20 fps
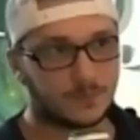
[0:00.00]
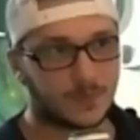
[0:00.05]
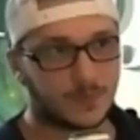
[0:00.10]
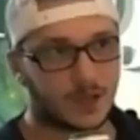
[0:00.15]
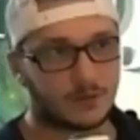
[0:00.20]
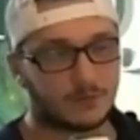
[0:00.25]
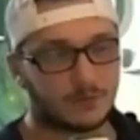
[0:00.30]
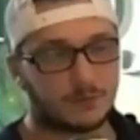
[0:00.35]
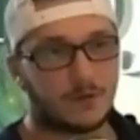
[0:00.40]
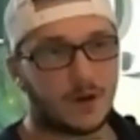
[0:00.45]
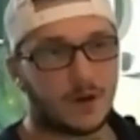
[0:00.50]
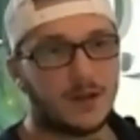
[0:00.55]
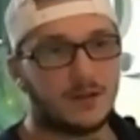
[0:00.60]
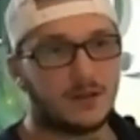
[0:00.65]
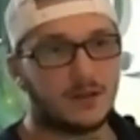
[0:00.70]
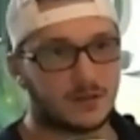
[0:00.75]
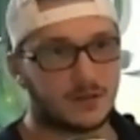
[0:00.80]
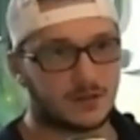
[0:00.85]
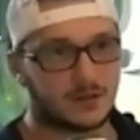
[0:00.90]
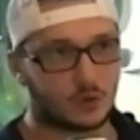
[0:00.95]
and
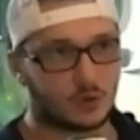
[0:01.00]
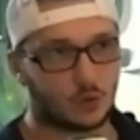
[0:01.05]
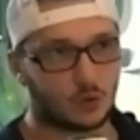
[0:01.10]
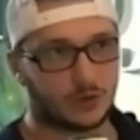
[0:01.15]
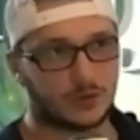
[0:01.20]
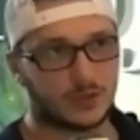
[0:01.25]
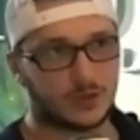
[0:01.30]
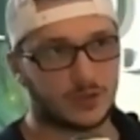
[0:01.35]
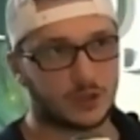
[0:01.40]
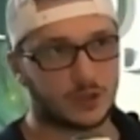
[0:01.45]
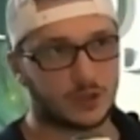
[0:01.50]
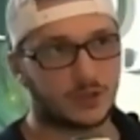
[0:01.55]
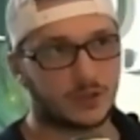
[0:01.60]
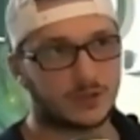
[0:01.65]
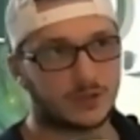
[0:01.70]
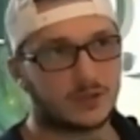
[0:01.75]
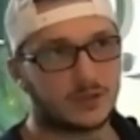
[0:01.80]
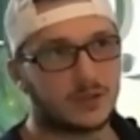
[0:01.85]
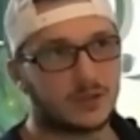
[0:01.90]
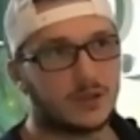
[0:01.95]
finding these Torah
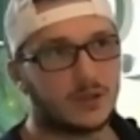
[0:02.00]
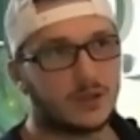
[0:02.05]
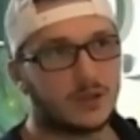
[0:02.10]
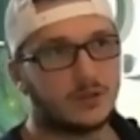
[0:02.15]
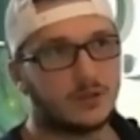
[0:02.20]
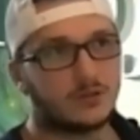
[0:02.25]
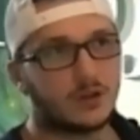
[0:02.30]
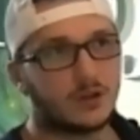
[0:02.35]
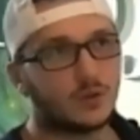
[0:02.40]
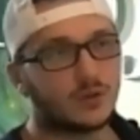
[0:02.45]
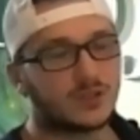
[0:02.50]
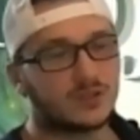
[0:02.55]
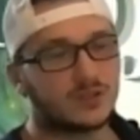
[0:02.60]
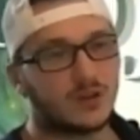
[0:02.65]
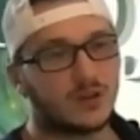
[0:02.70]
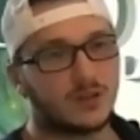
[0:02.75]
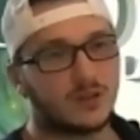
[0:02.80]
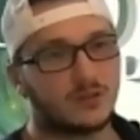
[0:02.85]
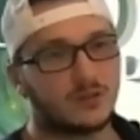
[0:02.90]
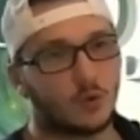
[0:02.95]
teachings, don't
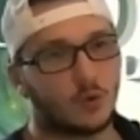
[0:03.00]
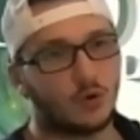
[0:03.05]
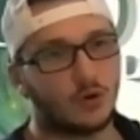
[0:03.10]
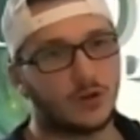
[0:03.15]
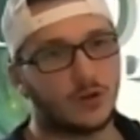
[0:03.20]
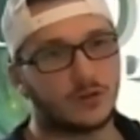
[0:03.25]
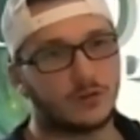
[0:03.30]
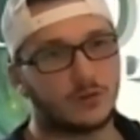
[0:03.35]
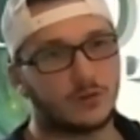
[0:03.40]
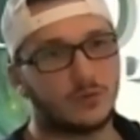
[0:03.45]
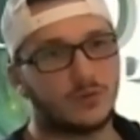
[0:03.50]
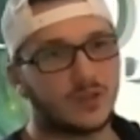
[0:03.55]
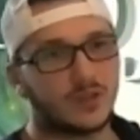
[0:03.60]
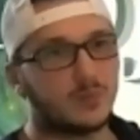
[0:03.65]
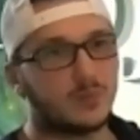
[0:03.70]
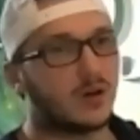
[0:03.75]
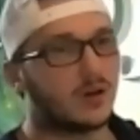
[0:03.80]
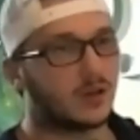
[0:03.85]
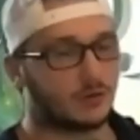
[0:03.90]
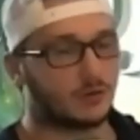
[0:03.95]
study Torah to
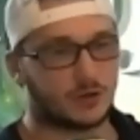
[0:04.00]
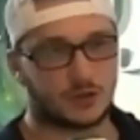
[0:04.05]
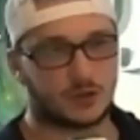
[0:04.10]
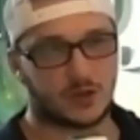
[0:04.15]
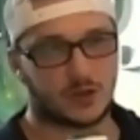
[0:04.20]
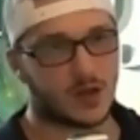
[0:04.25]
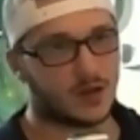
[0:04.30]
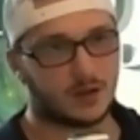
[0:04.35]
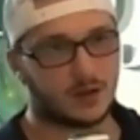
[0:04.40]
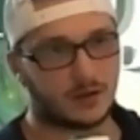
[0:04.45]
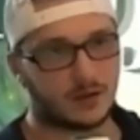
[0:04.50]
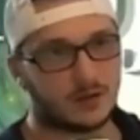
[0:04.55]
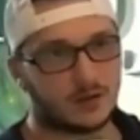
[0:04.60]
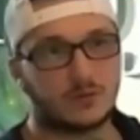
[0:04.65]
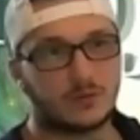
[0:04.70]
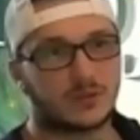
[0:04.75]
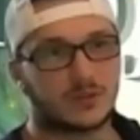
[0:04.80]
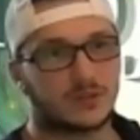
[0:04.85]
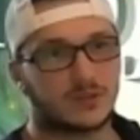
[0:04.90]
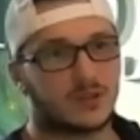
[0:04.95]
debunk Christianity.
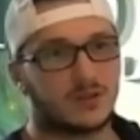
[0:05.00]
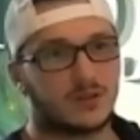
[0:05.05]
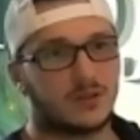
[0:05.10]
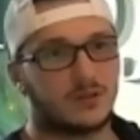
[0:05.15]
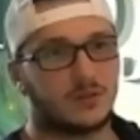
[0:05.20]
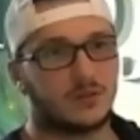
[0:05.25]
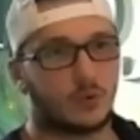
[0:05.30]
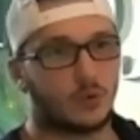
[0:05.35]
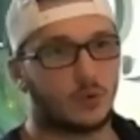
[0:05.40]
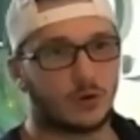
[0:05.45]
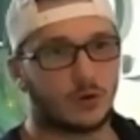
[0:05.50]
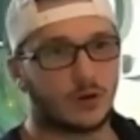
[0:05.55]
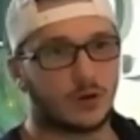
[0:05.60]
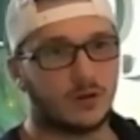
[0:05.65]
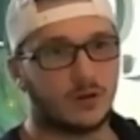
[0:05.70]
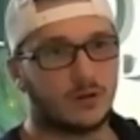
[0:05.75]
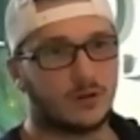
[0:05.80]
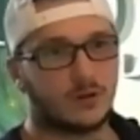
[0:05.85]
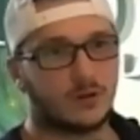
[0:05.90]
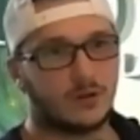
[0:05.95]
Don't study
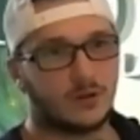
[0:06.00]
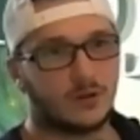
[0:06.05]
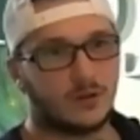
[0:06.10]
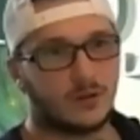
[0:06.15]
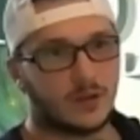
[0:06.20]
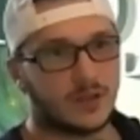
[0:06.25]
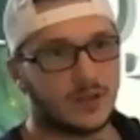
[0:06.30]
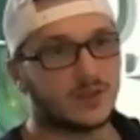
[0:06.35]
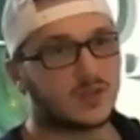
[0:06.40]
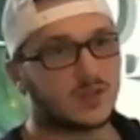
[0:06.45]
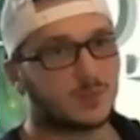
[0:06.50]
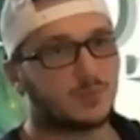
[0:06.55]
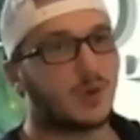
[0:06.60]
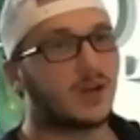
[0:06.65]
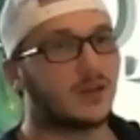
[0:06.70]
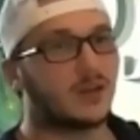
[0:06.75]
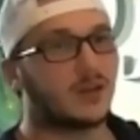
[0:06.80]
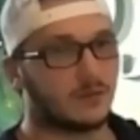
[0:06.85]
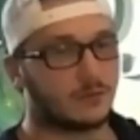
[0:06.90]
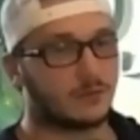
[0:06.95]
Torah in
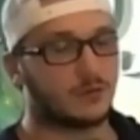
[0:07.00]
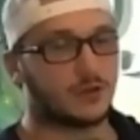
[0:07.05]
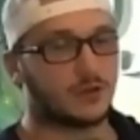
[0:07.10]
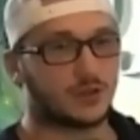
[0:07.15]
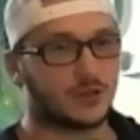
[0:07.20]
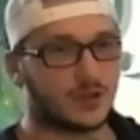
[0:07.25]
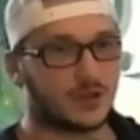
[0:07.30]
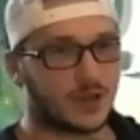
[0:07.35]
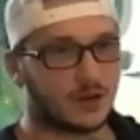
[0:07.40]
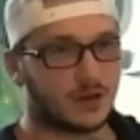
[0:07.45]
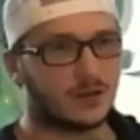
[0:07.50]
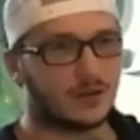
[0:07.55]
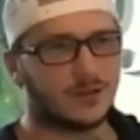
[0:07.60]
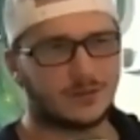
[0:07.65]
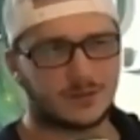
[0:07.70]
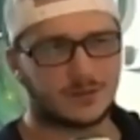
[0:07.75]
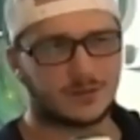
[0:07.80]
spite of Christianity.